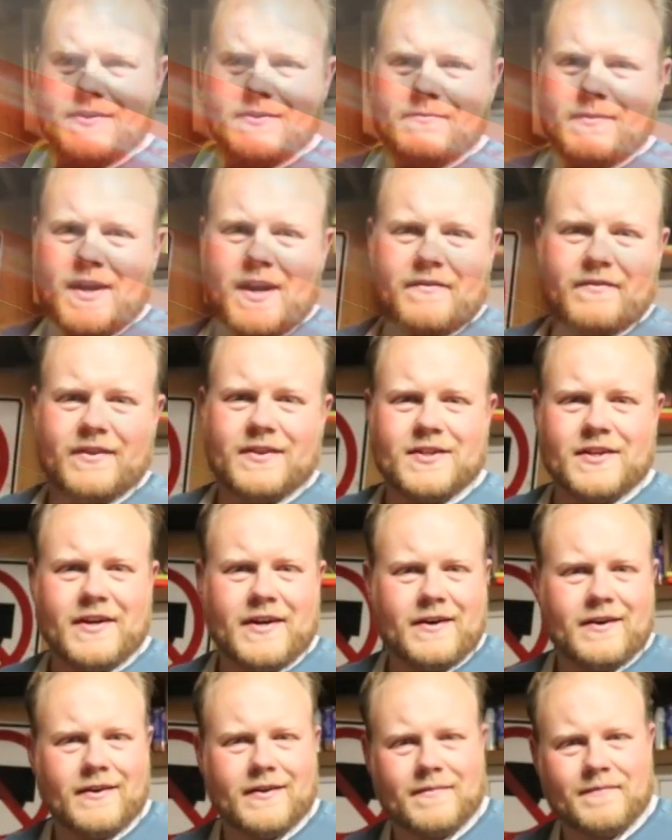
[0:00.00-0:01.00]
you're some kind of
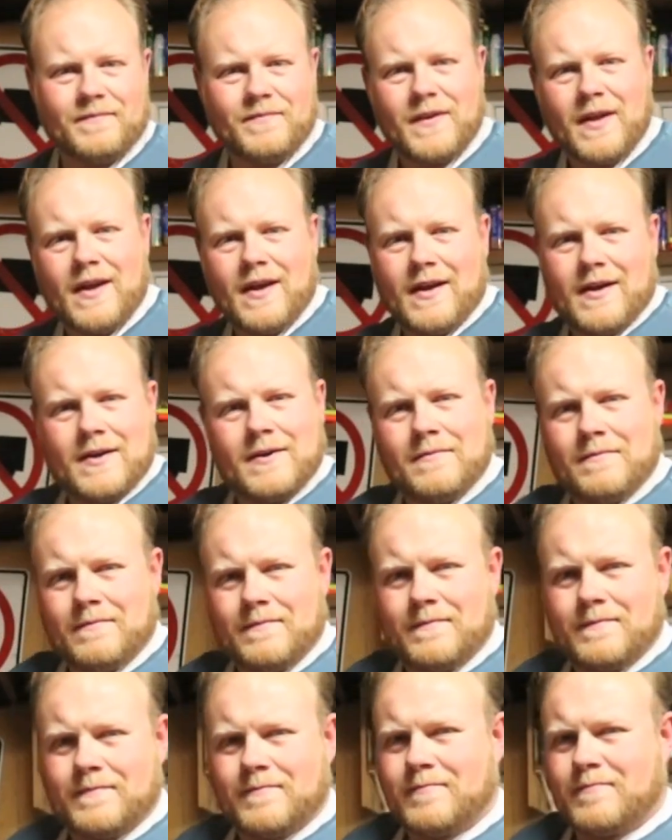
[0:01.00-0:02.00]
engineer and
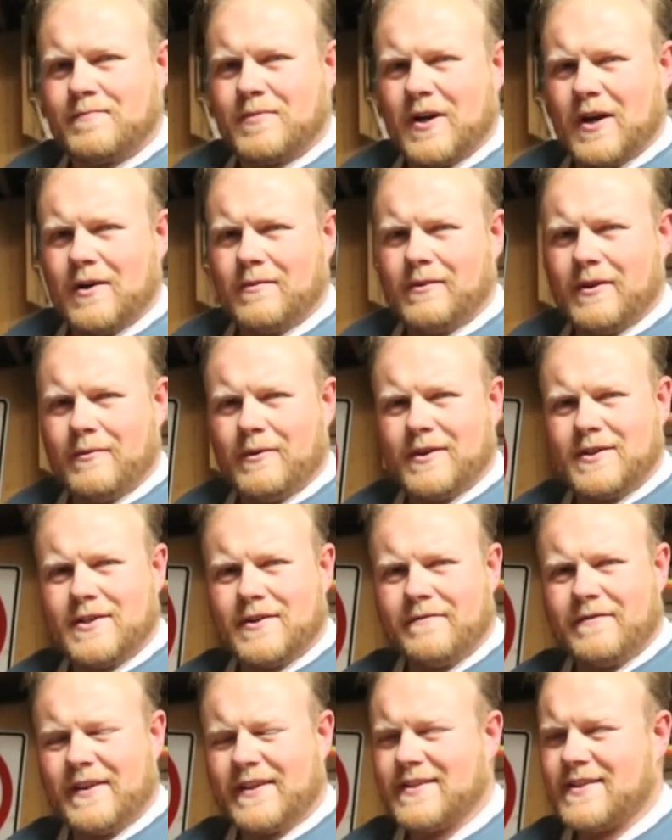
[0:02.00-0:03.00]
probably want
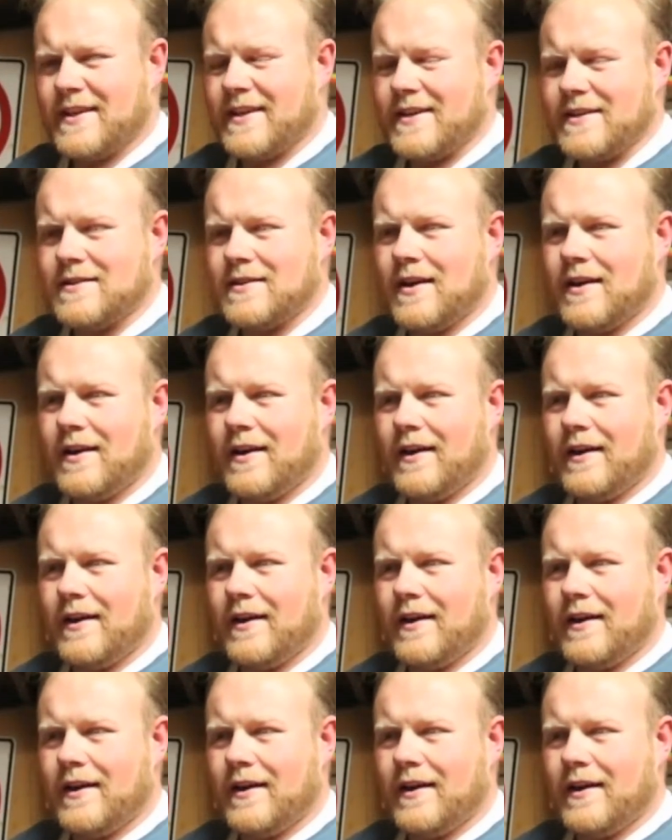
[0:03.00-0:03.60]
you to fix things.